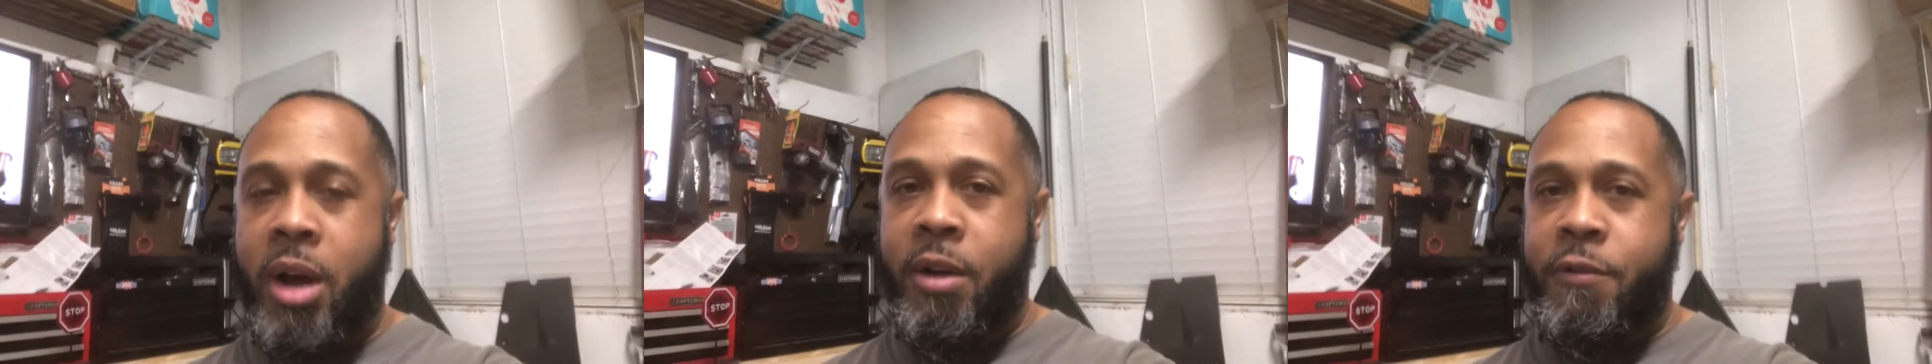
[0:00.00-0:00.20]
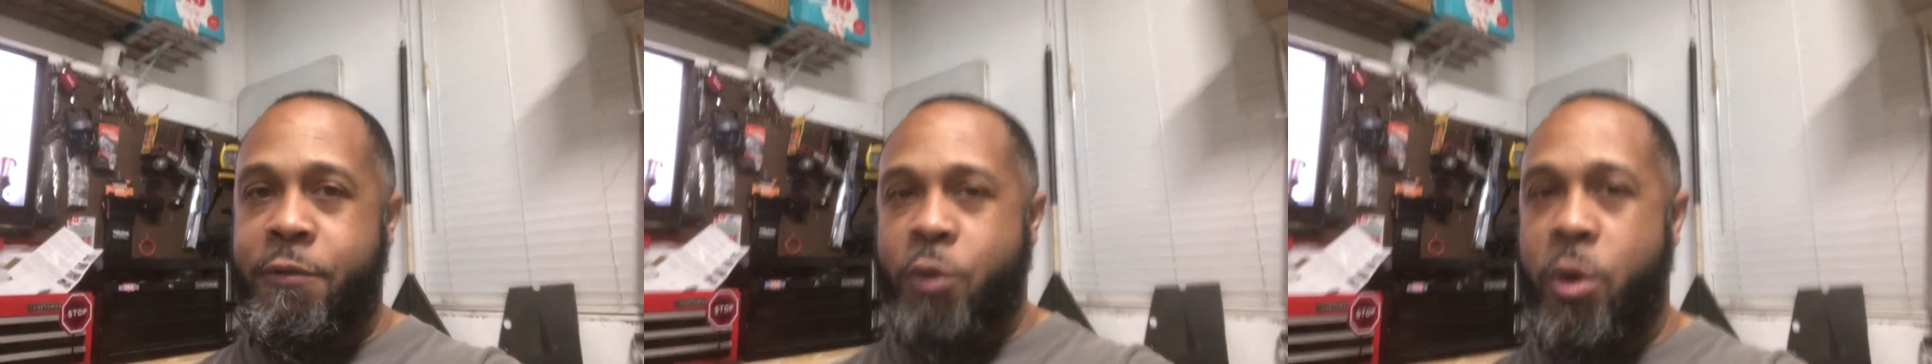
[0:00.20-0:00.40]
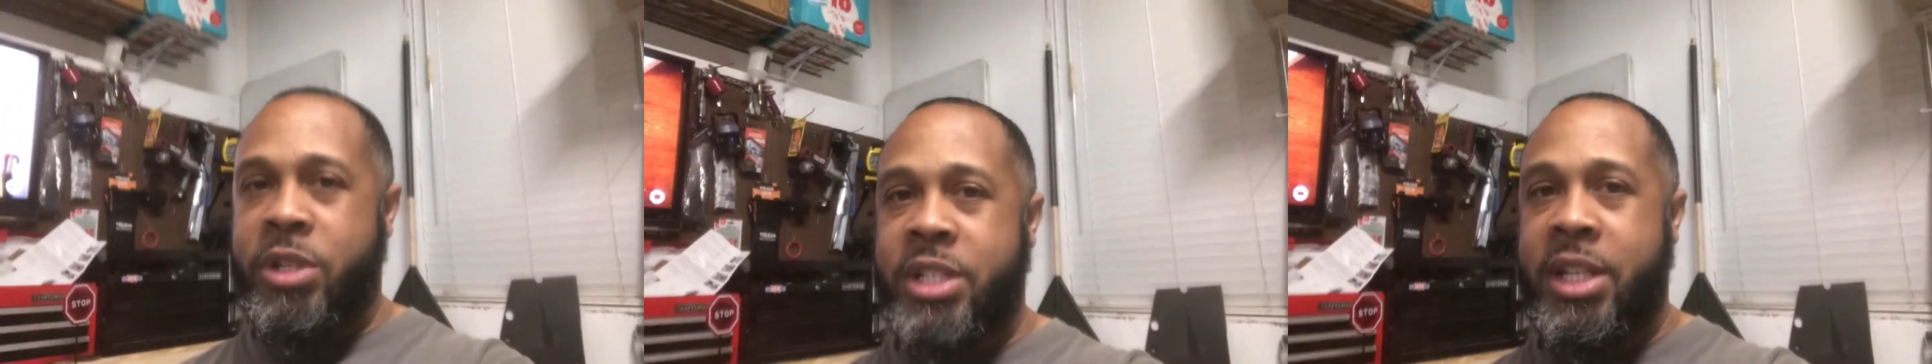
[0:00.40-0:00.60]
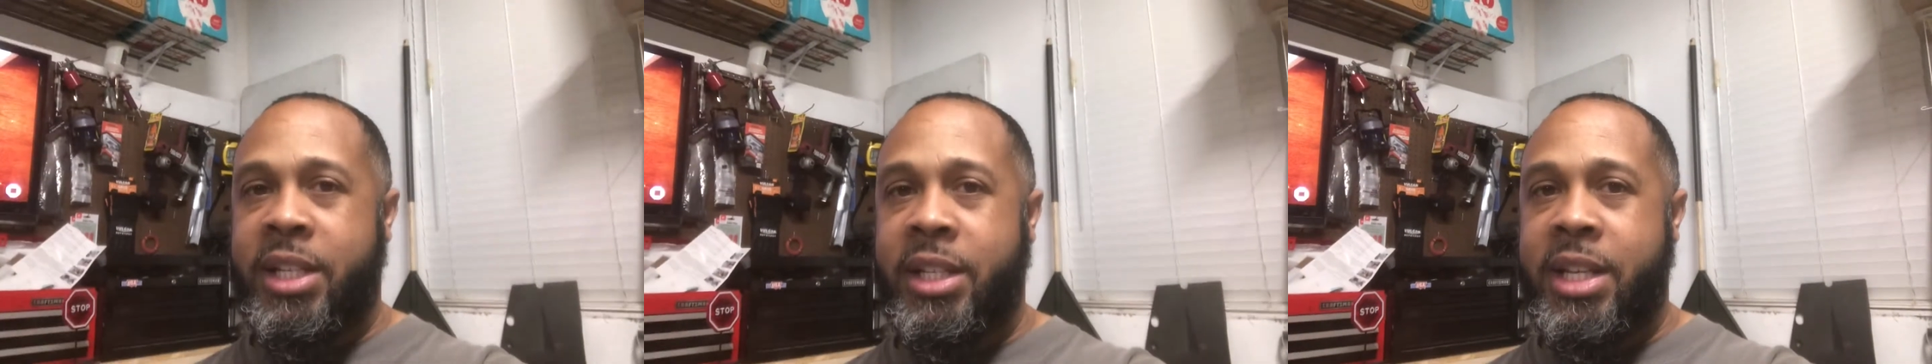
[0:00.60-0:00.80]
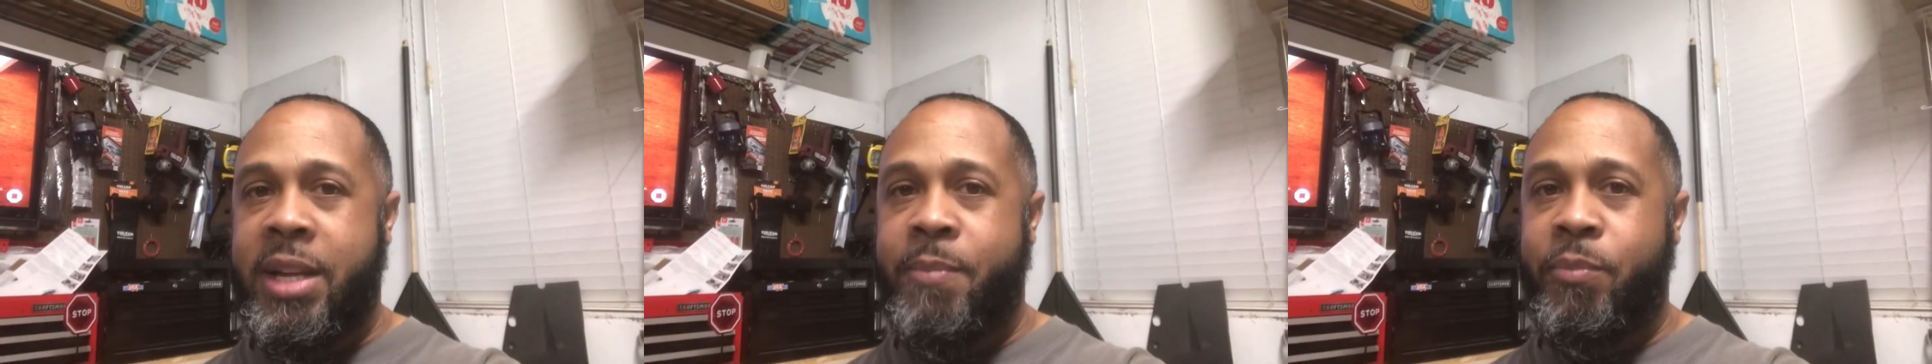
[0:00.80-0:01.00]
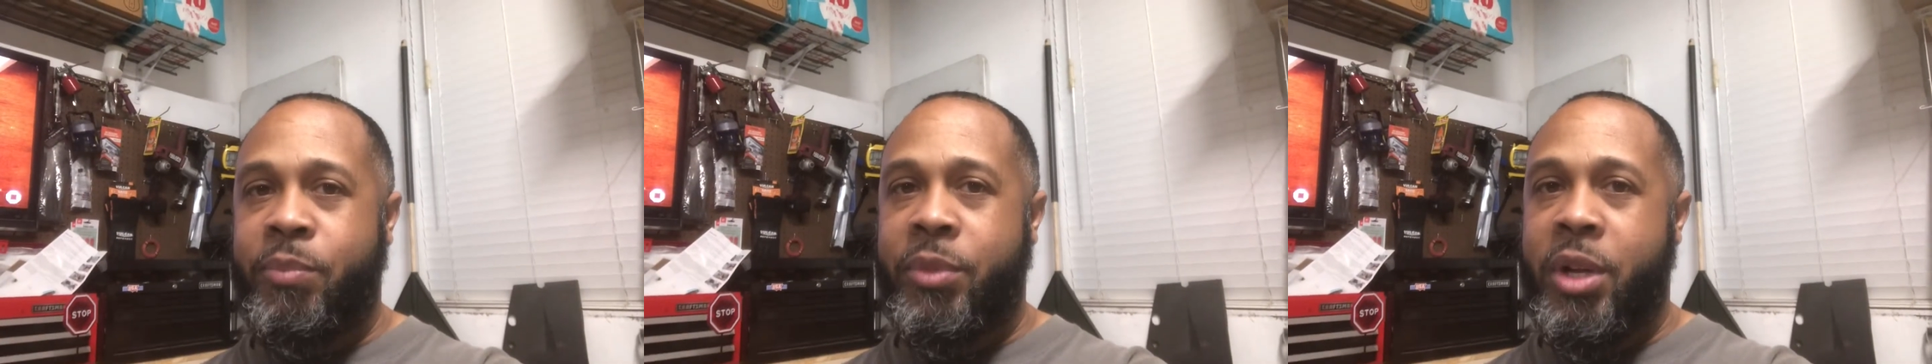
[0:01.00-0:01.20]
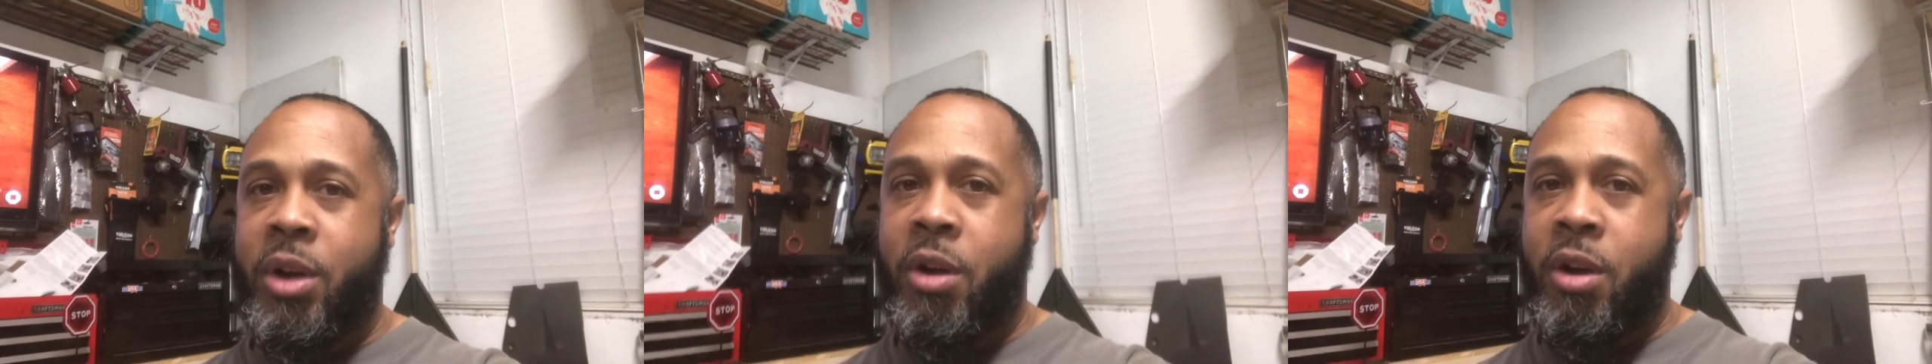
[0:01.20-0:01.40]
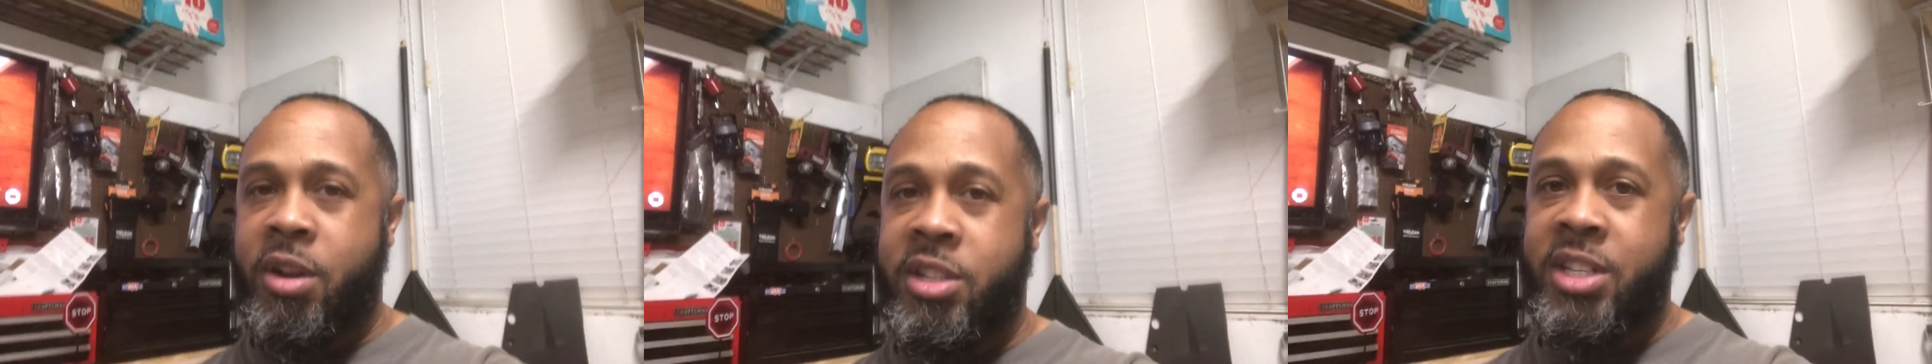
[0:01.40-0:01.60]
fortunately, the
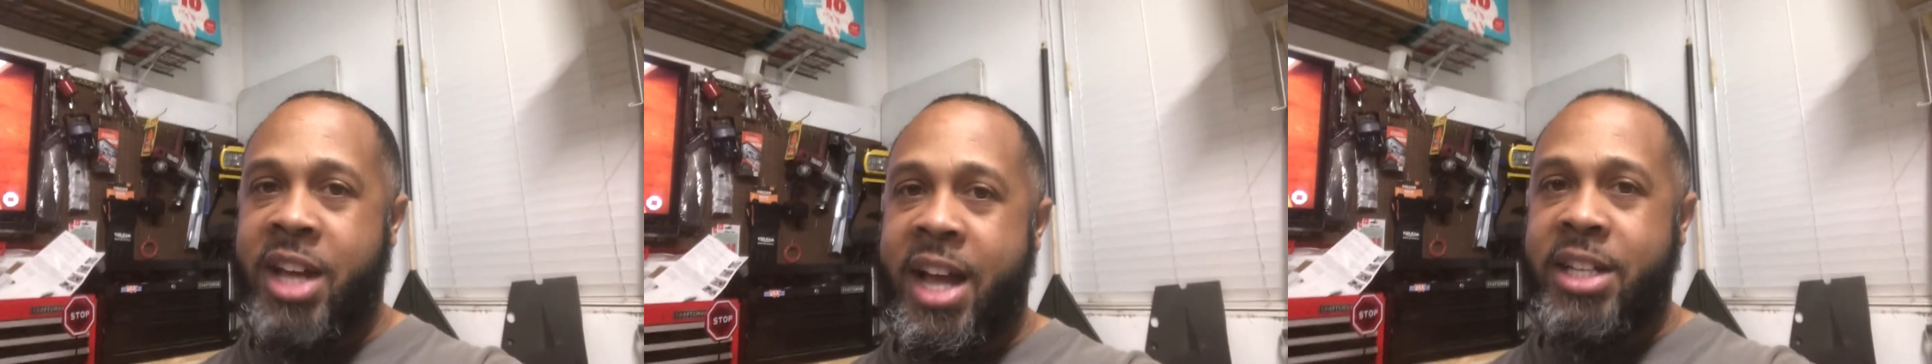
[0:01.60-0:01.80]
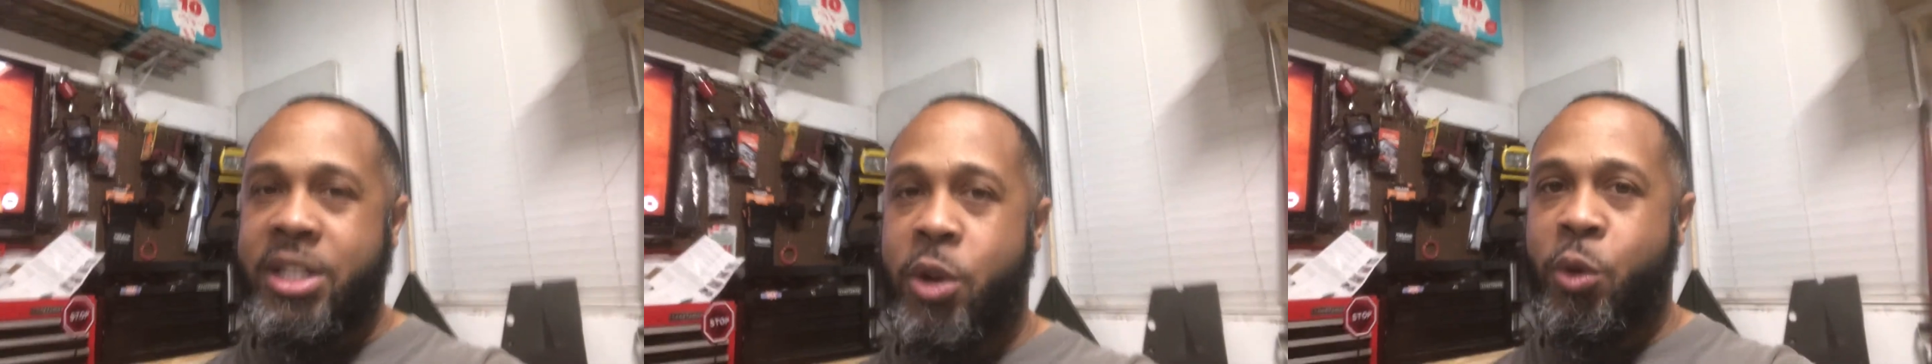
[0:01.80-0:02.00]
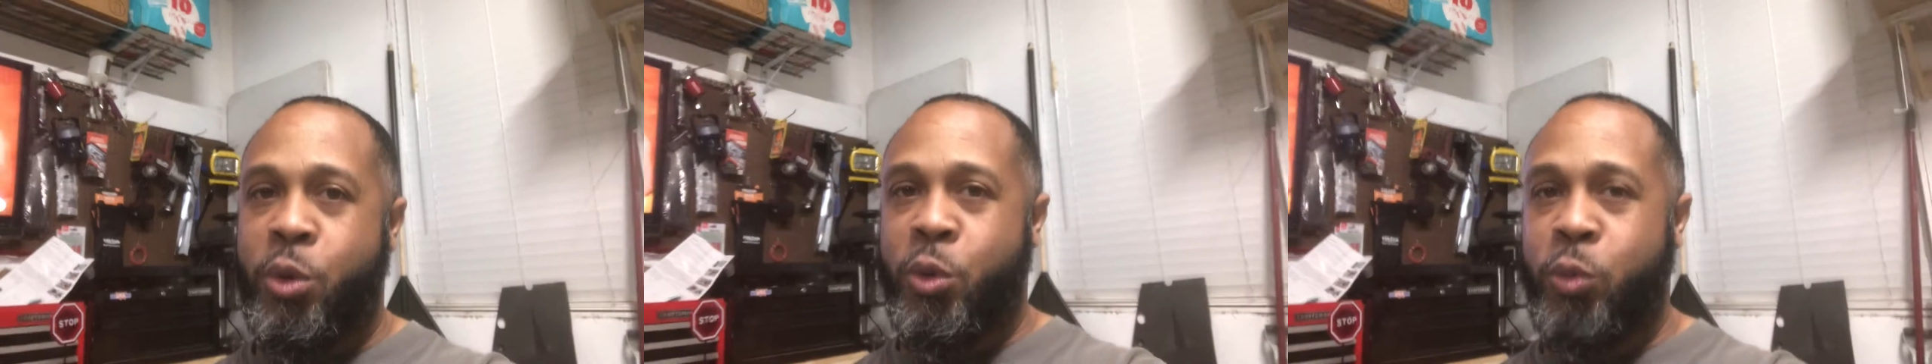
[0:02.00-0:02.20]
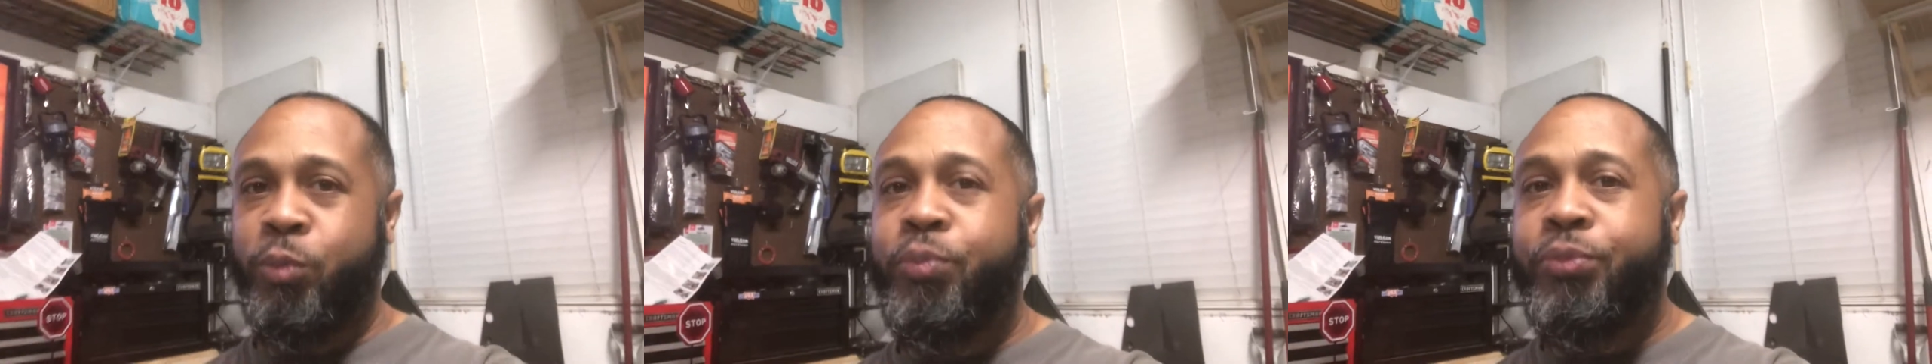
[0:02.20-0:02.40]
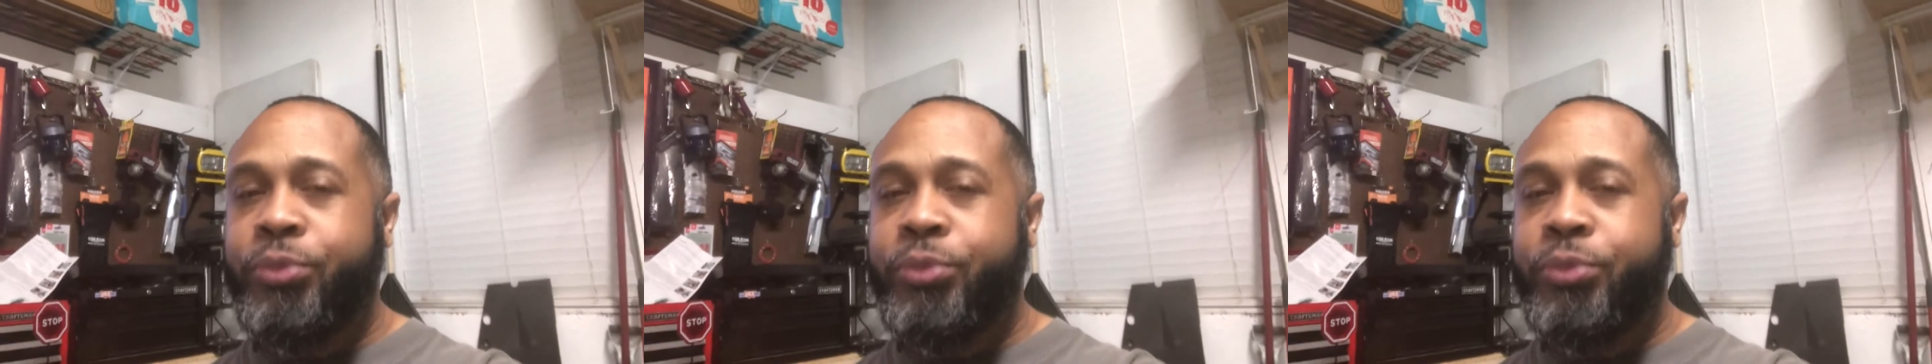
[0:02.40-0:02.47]
car is not totaled,